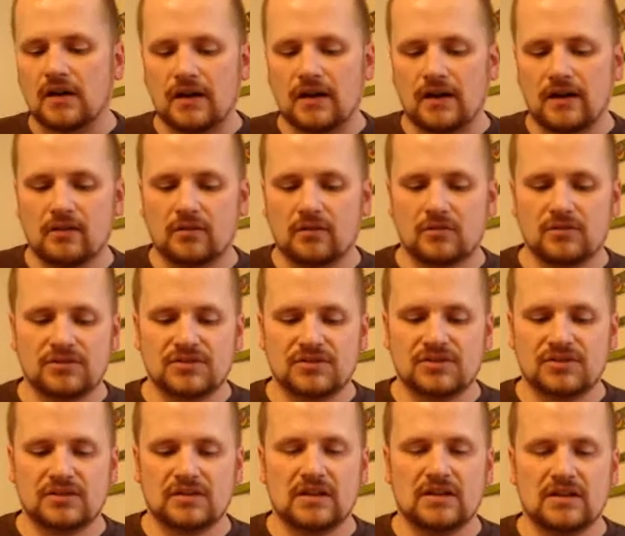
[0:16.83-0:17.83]

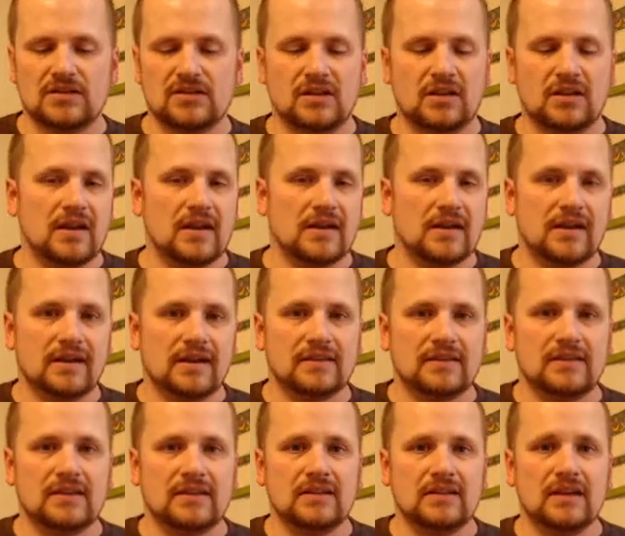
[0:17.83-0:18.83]
Yesterday I
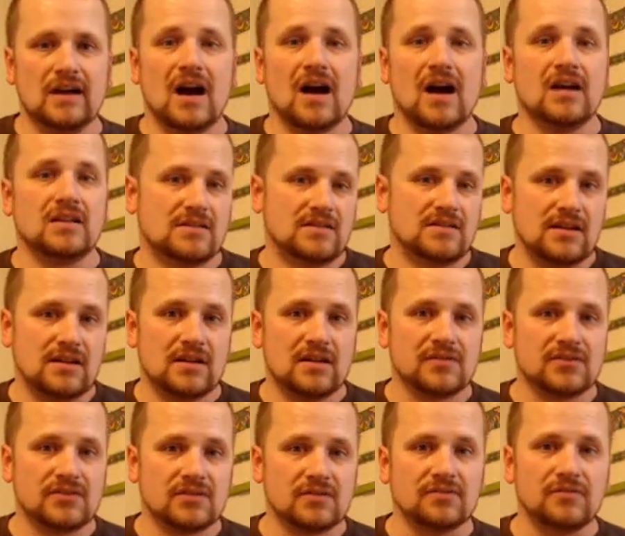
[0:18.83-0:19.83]
got the onset
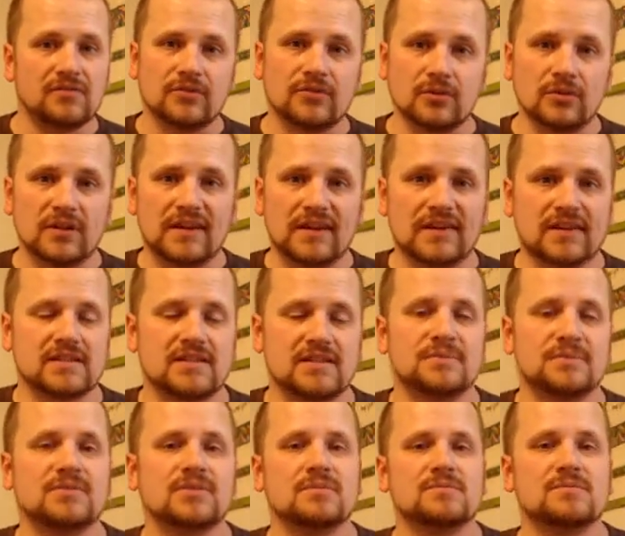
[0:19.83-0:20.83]
of some flu-like
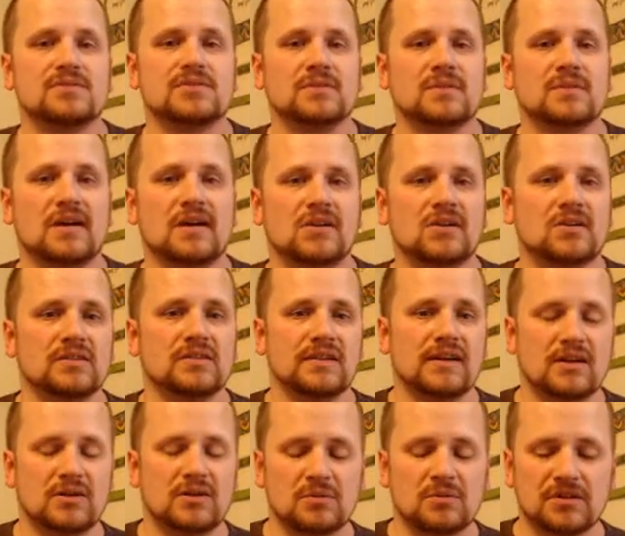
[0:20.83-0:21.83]
symptoms, so I called
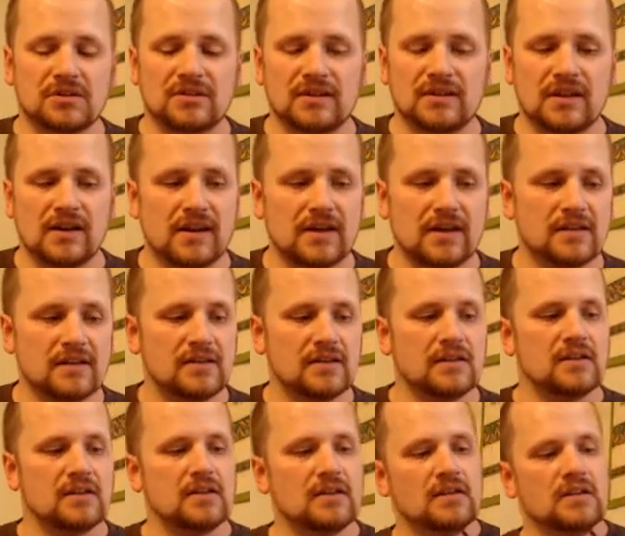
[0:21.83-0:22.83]
out of work today.
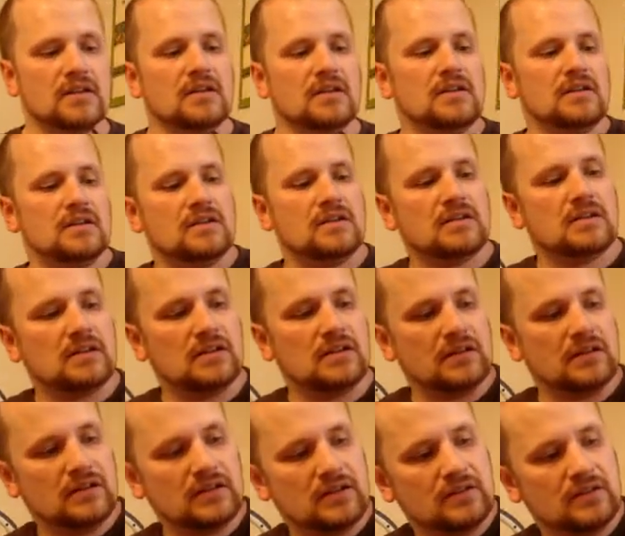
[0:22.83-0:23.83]

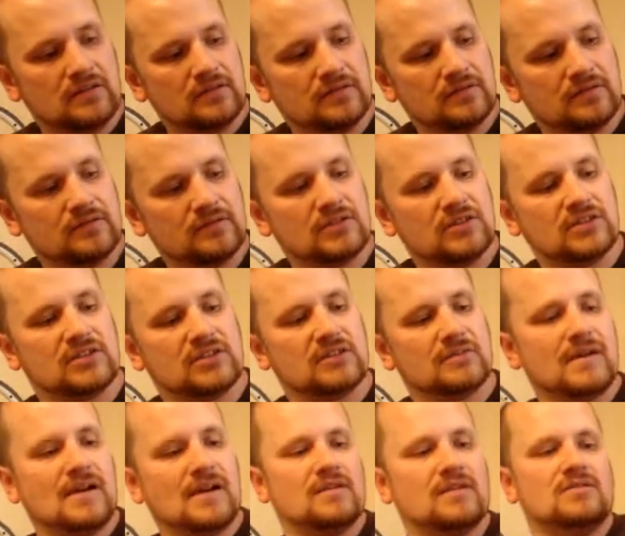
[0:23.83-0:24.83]
And just
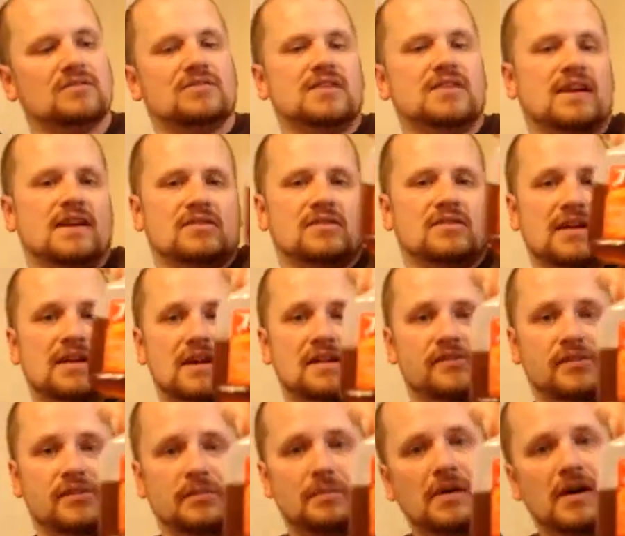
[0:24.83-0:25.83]
about downed
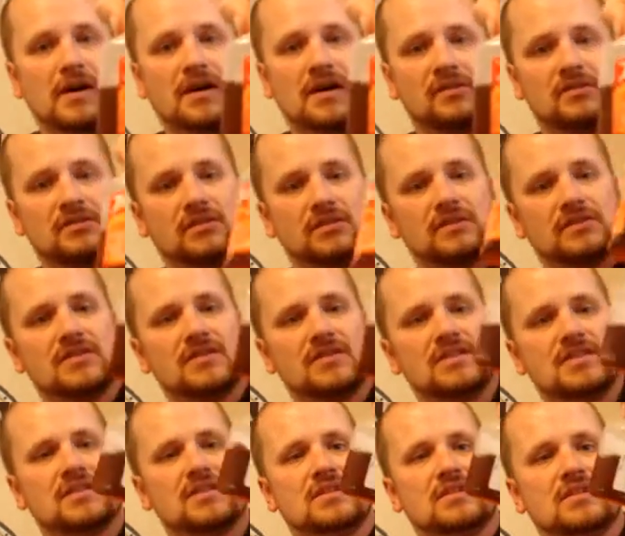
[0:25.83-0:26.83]
half a bottle of
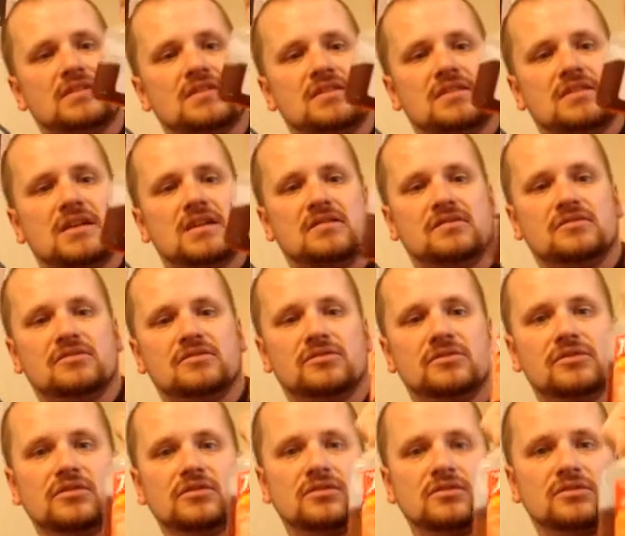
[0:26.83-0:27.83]
this
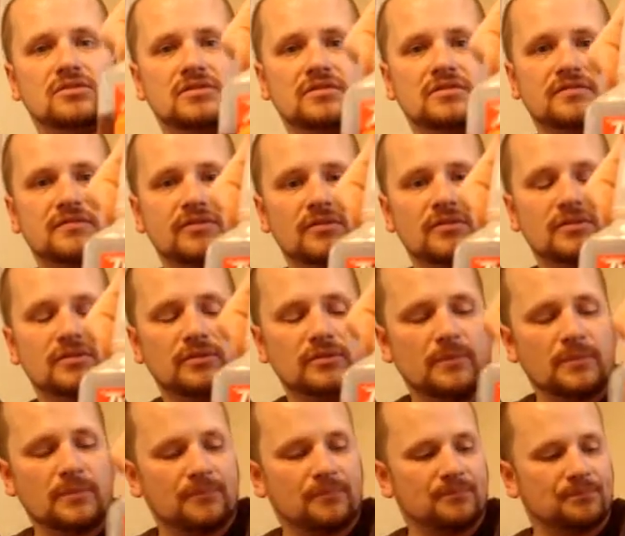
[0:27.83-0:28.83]
Tylenol cold and
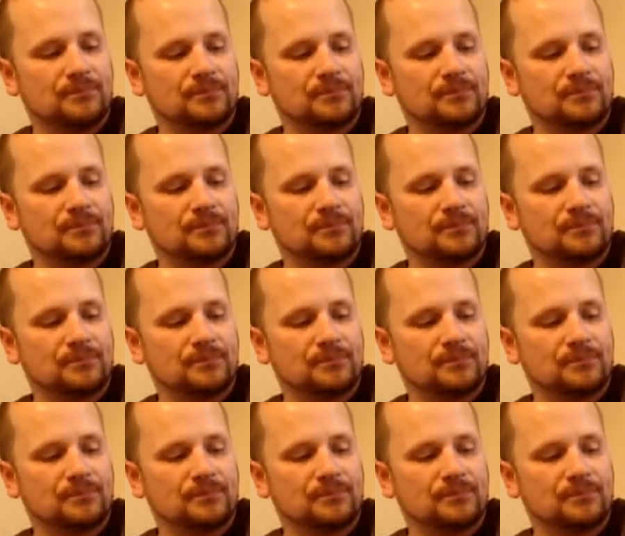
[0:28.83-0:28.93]
flu.